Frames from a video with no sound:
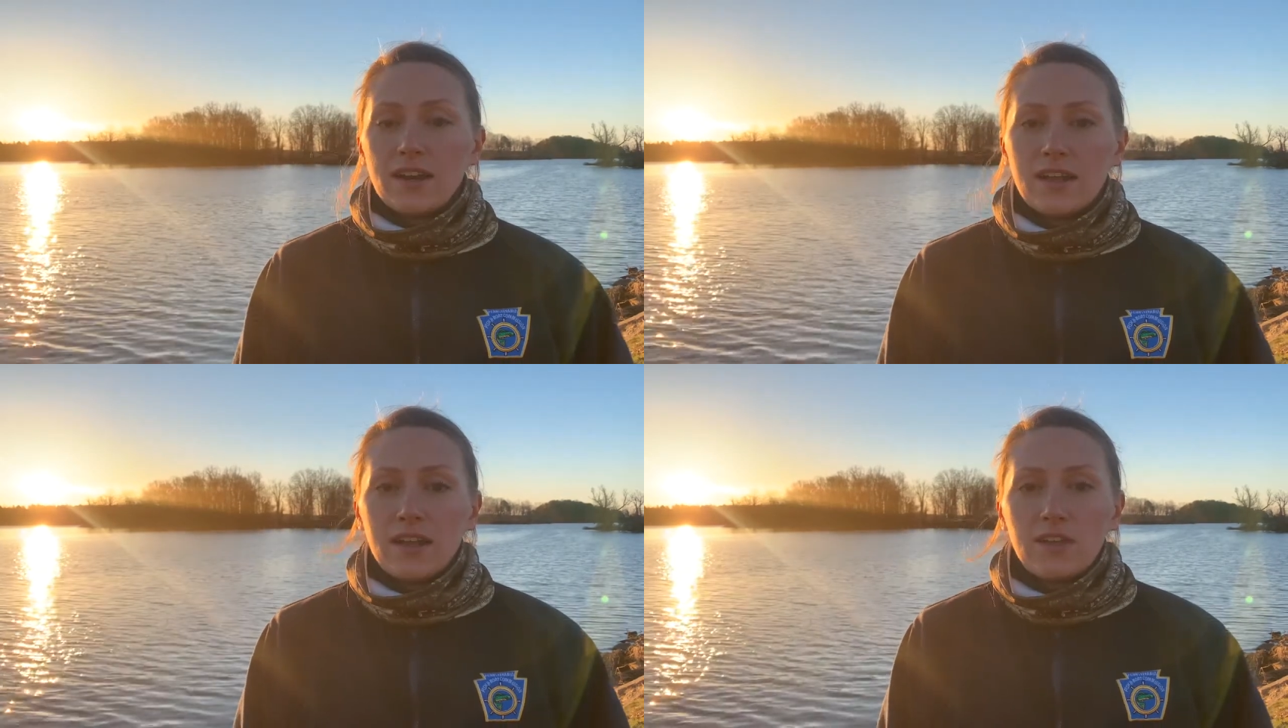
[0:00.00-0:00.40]

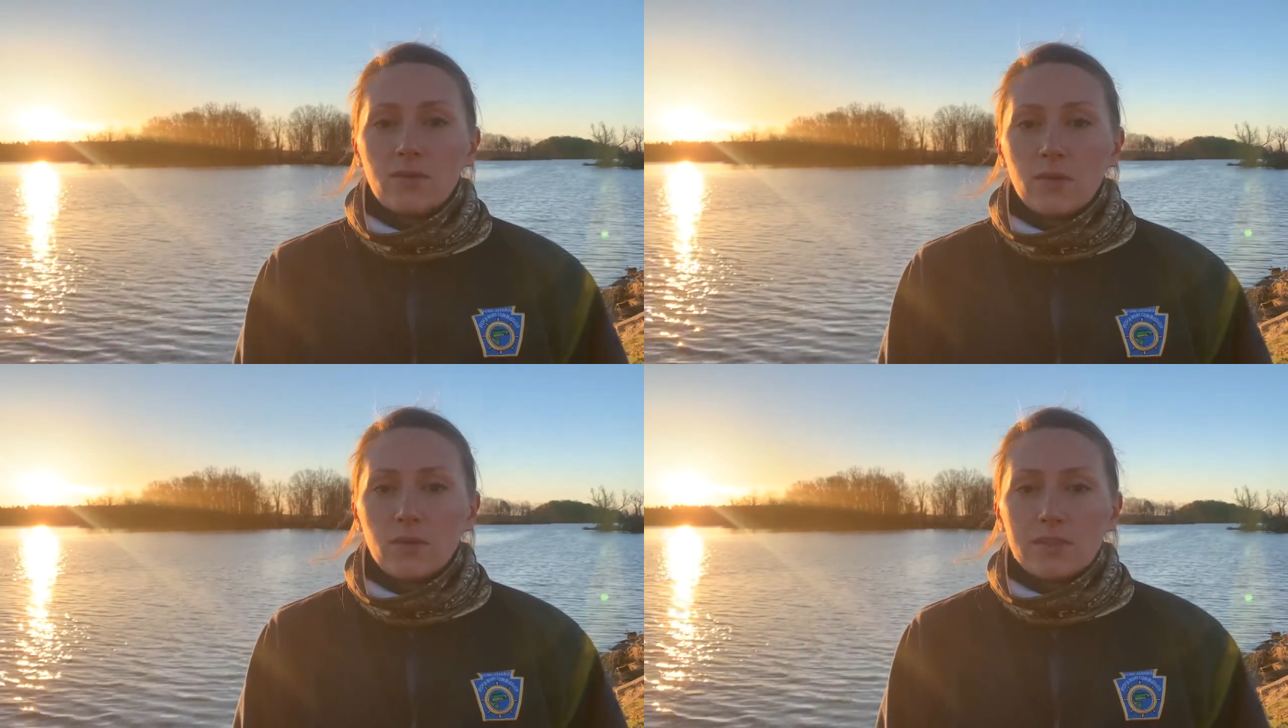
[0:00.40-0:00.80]
I
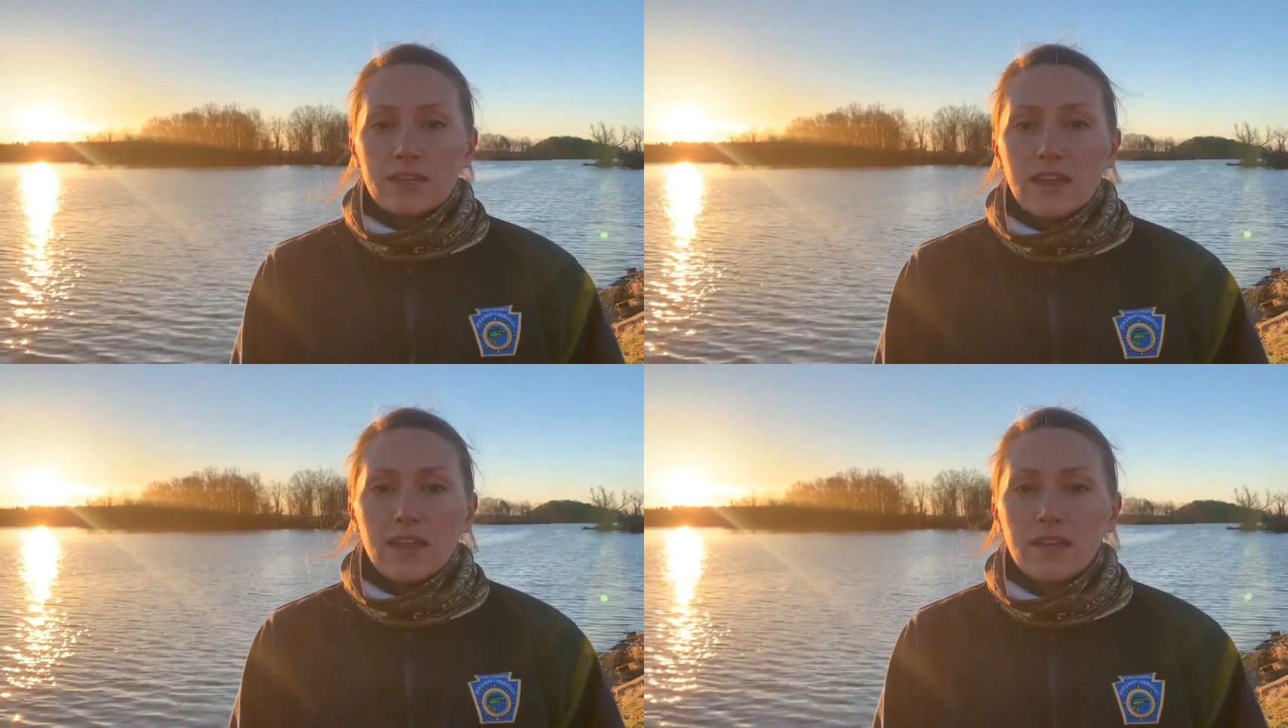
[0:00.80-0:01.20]
enrolled
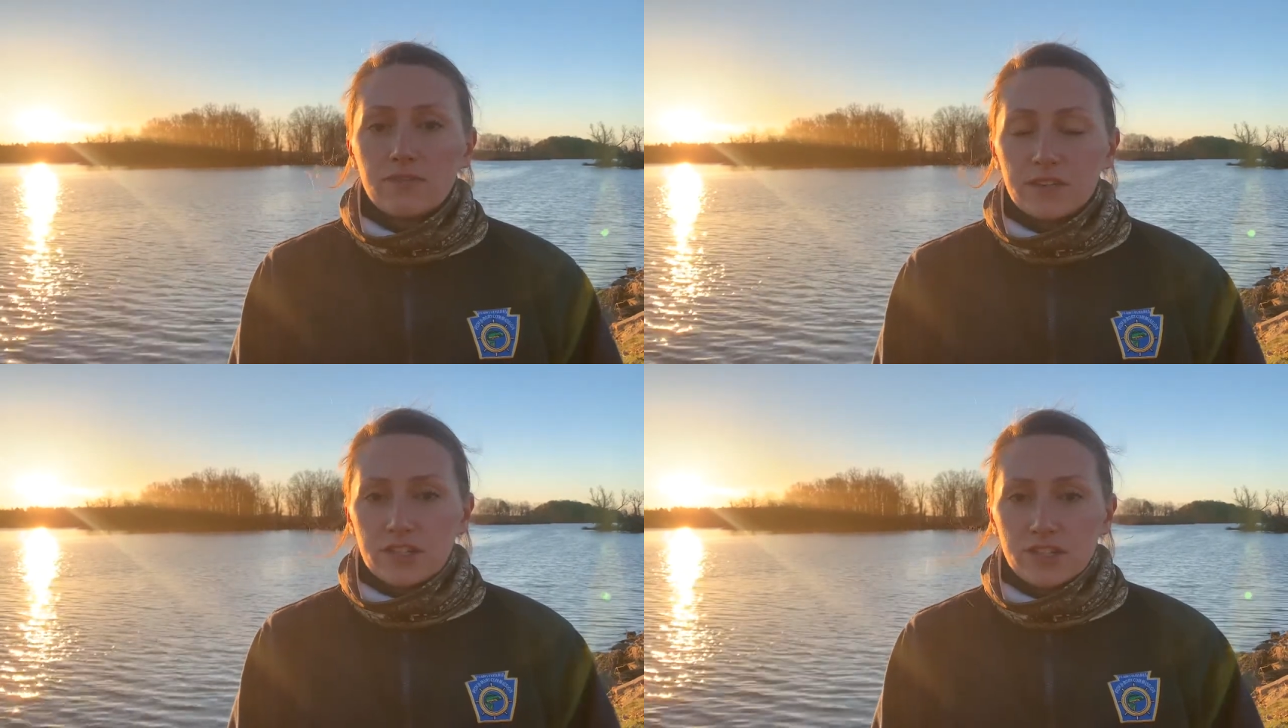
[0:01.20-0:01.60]
in a
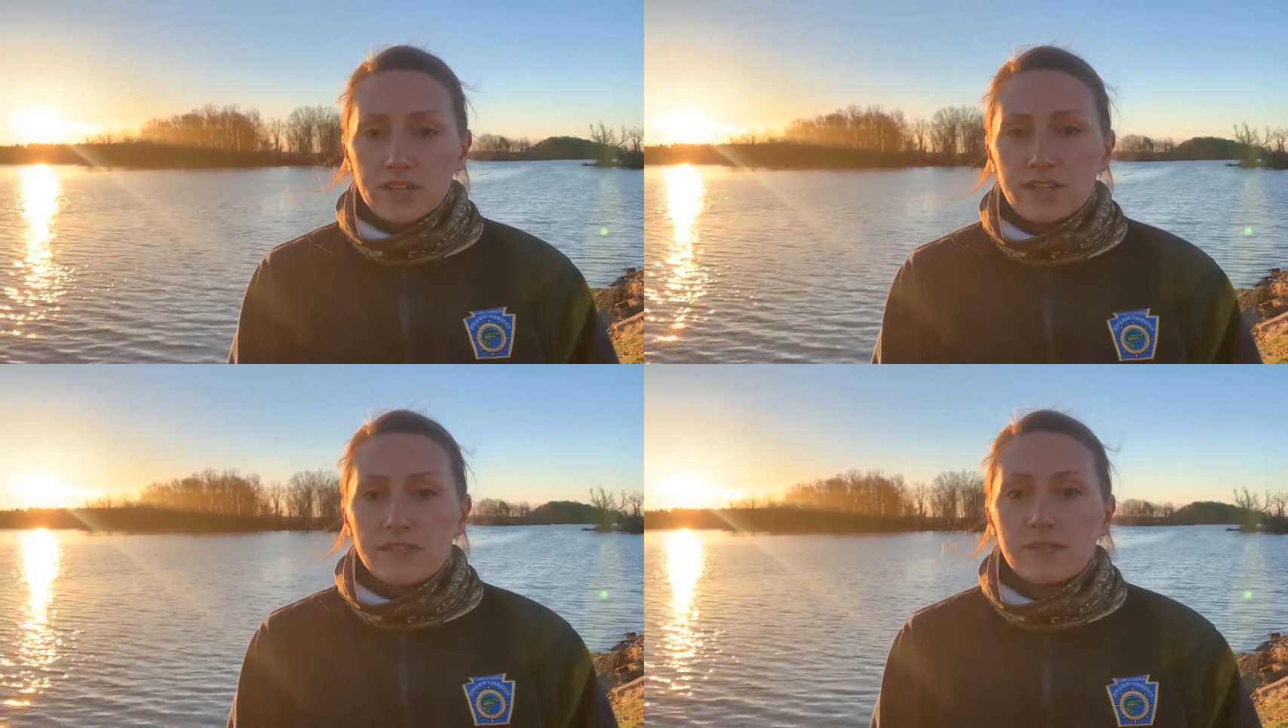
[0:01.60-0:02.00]

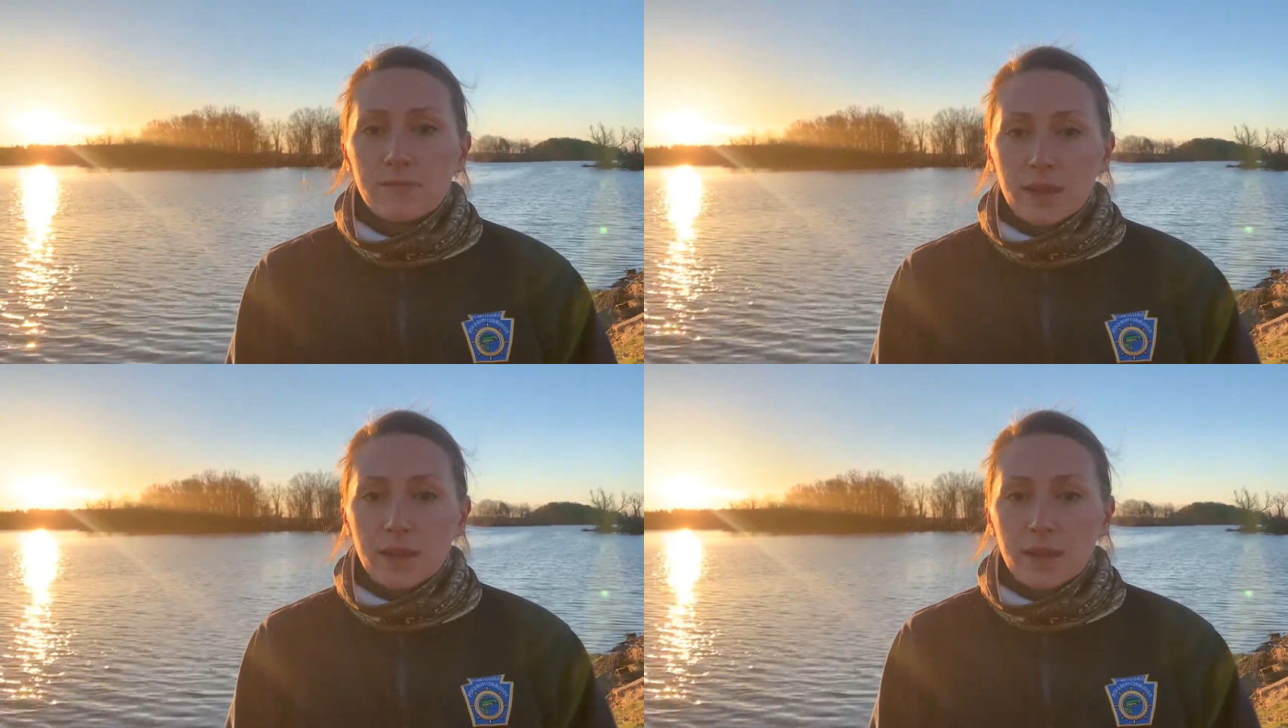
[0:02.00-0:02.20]
fisheries